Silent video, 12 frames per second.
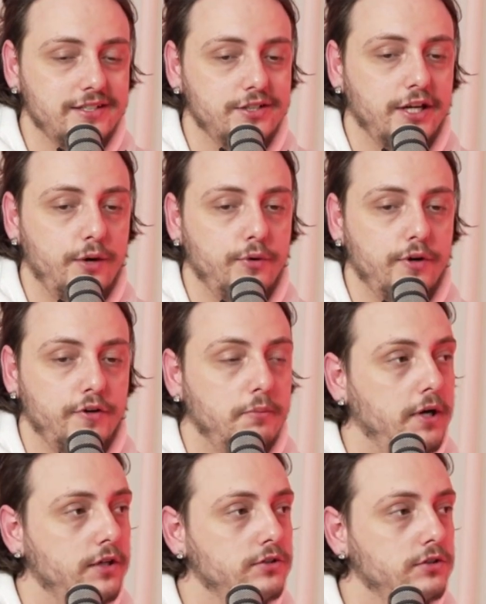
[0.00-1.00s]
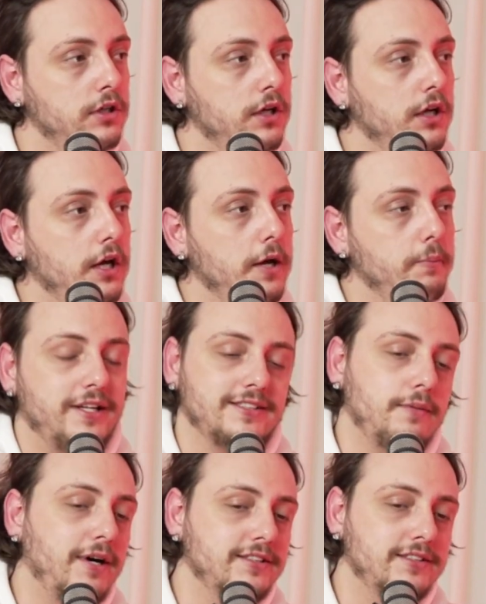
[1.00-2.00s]
is to get rid of Hamas. Because
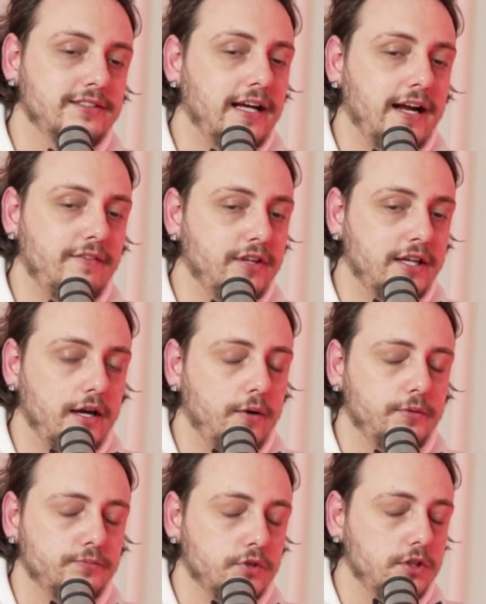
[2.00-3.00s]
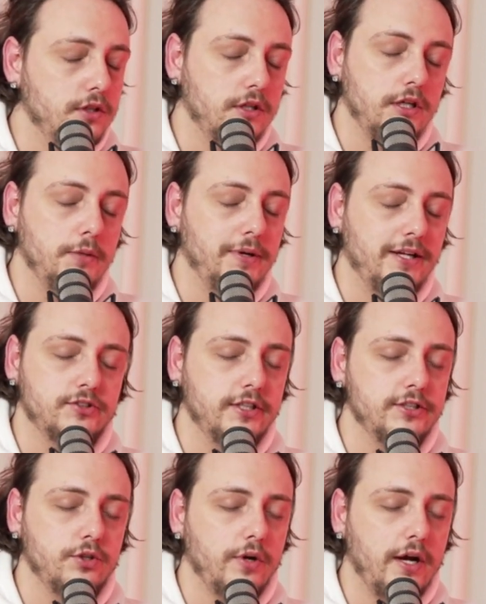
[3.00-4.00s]
Hamas does not have the
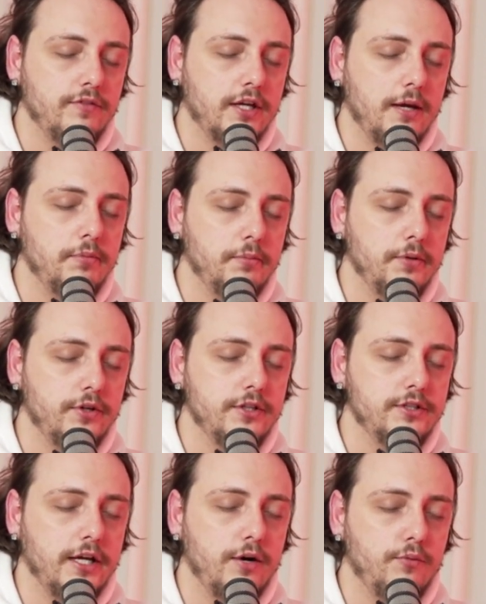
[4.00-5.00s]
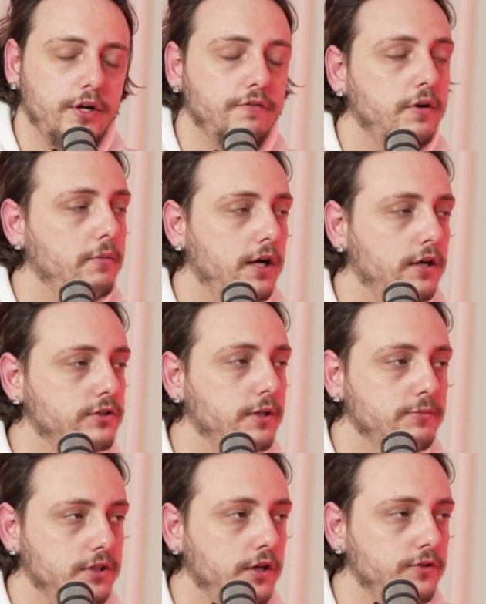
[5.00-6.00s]
Palestinians don't have the capability to get rid of Hamas
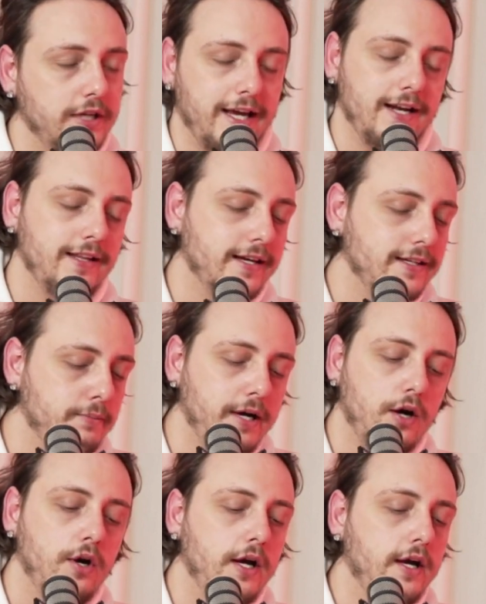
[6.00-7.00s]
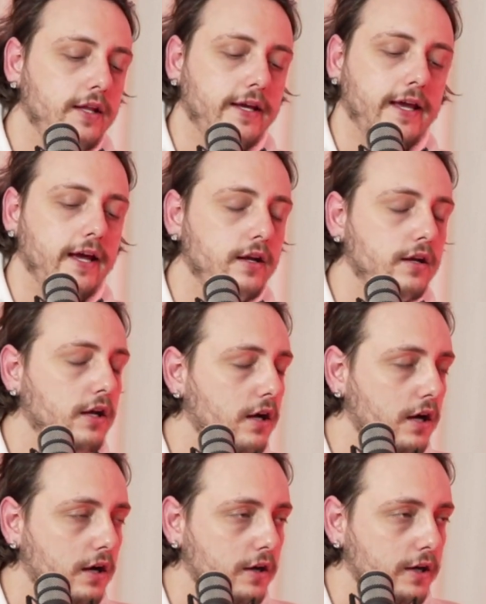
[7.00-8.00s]
themselves. They can't elect them out. They can't
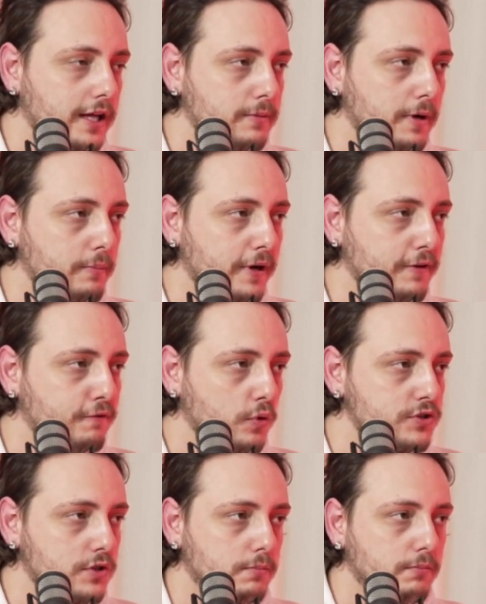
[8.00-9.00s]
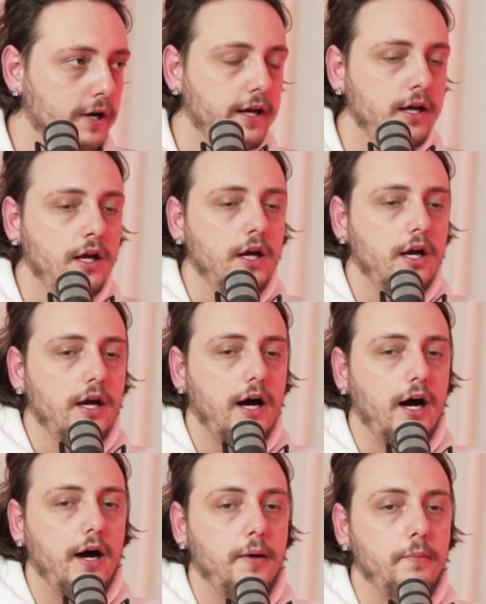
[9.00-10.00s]
get them out by force or might.
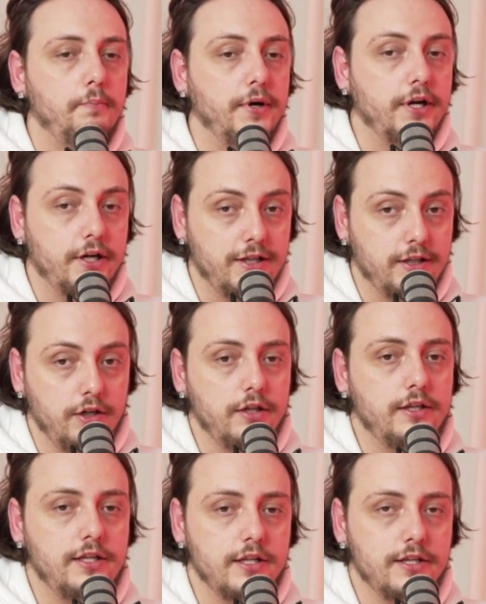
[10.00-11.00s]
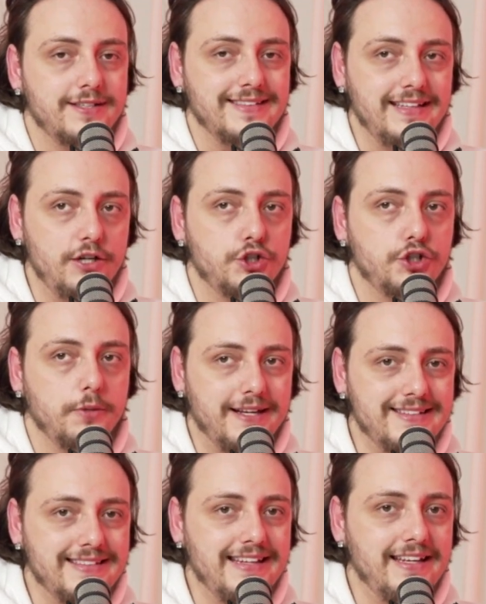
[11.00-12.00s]
But clearly this leadership
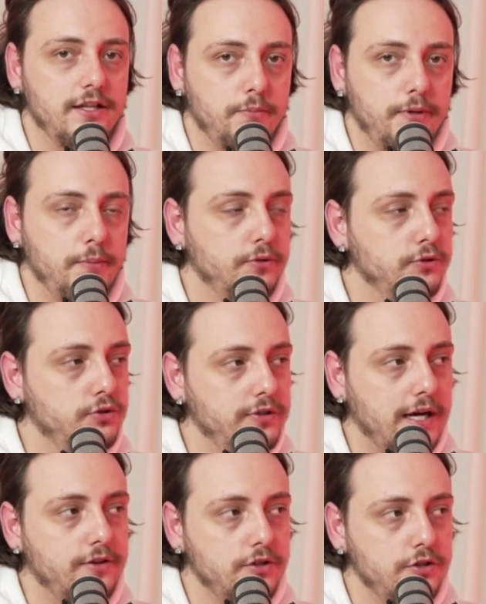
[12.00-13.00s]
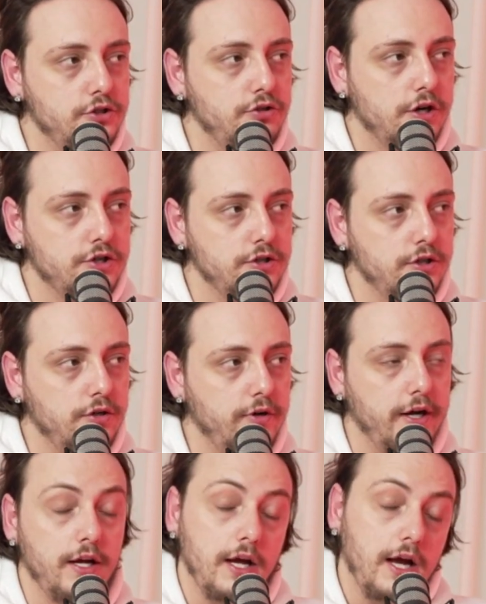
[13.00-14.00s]
is leading their people to death and destruction,
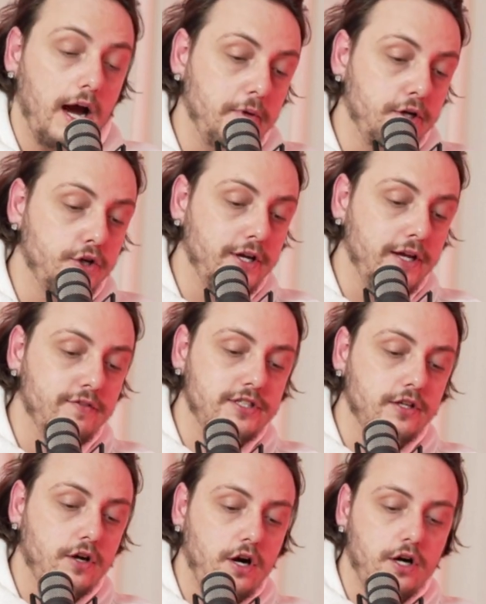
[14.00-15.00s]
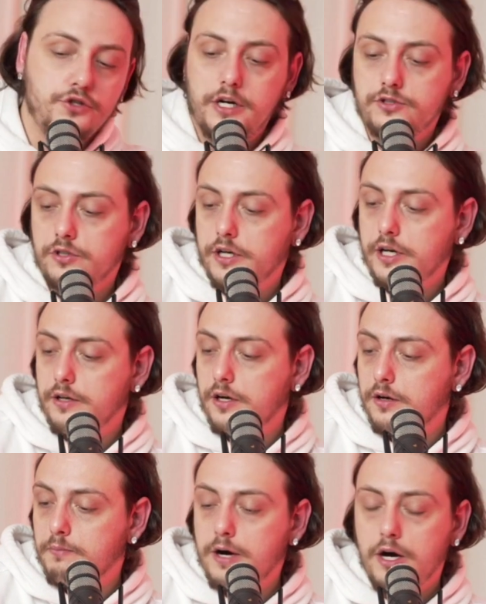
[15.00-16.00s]
right? I mean, you can even see the contrast. Look at
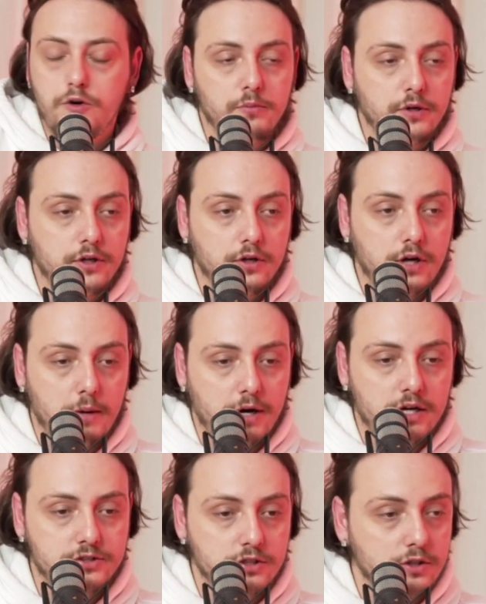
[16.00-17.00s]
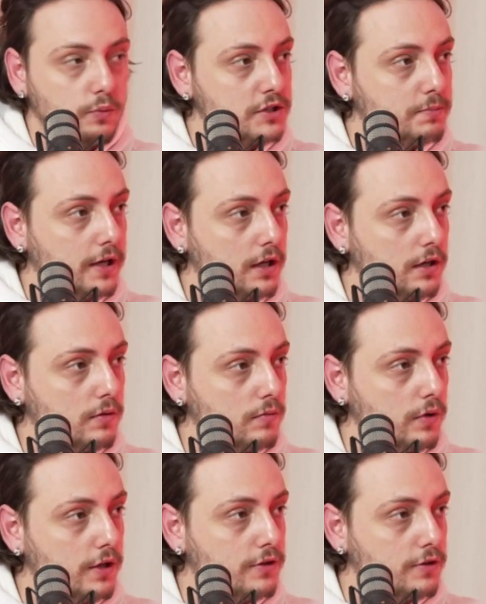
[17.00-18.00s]
Mahmoud Abbas in the West Bank,
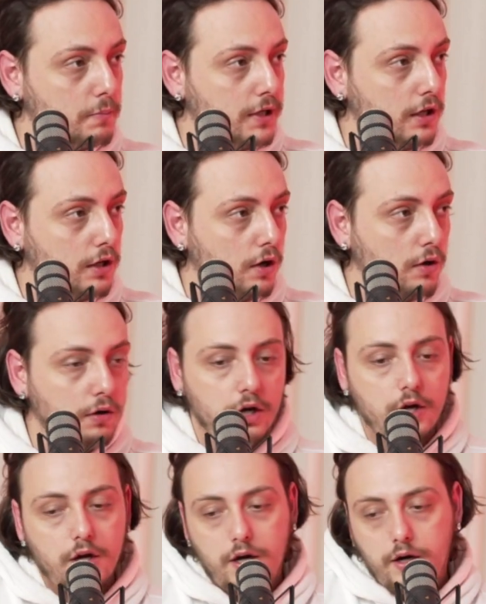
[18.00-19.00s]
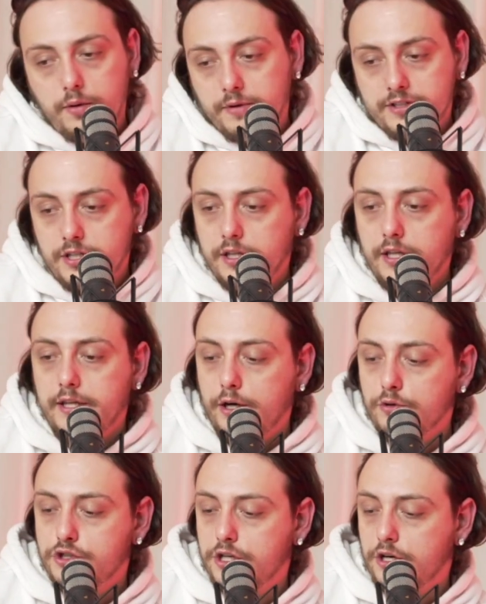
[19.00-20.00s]
the PLO. I'm not saying that they
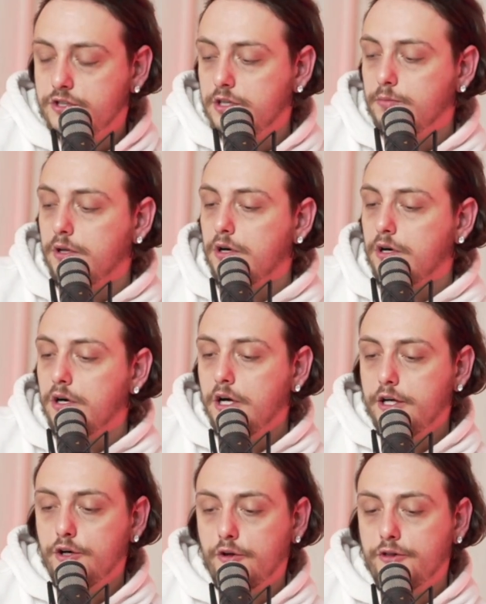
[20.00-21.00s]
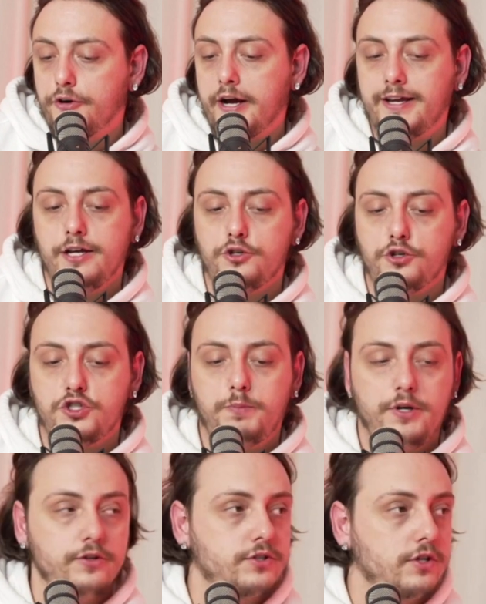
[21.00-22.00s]
don't share similar, they're not kindred
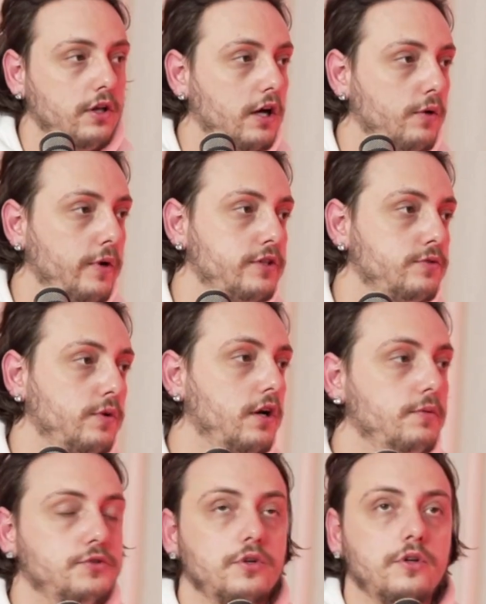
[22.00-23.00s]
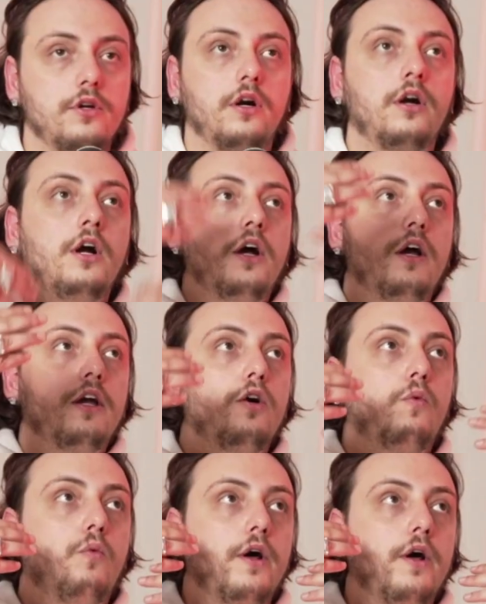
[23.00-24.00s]
spirits in a lot of ways when it comes to their,
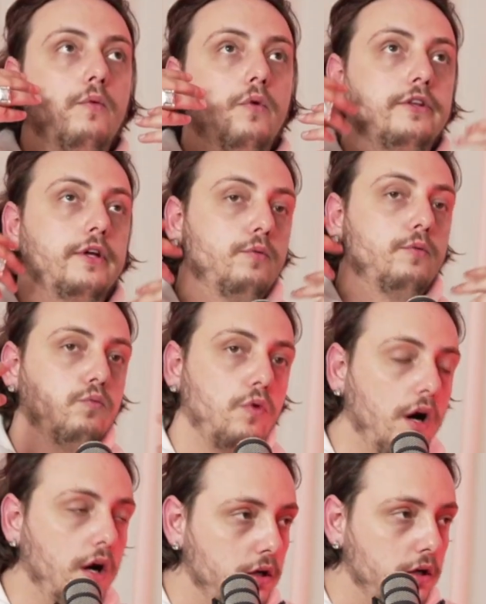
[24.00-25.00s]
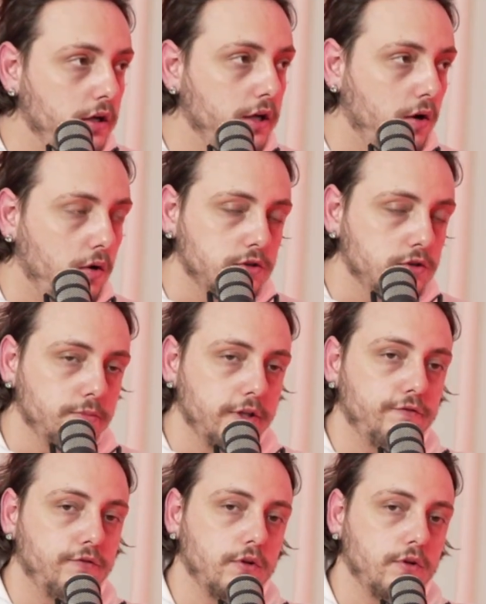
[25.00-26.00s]
what they want
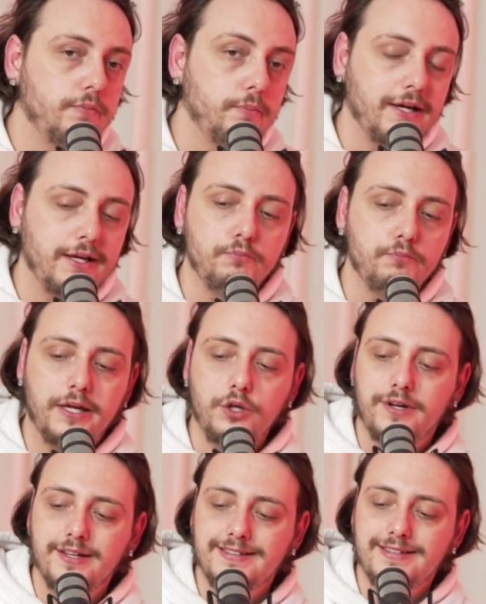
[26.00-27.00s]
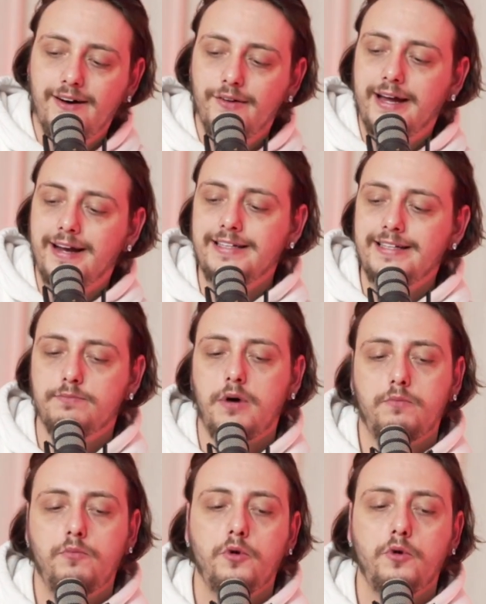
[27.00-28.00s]
ultimately but you can tell that at least
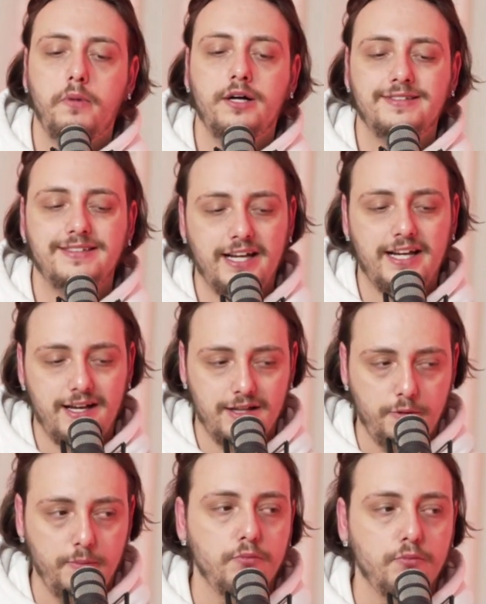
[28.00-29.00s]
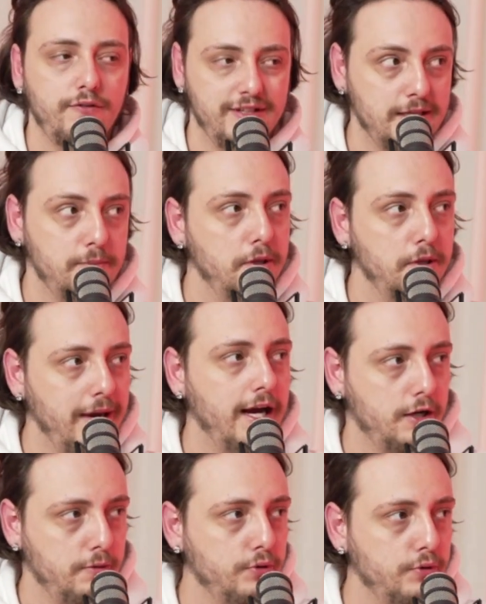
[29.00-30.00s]
Mahmoud Abbas is taking a little bit more of a
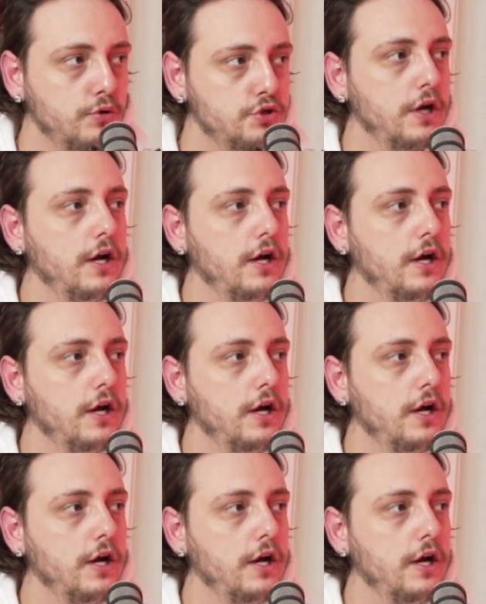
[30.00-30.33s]
diplomatic approach,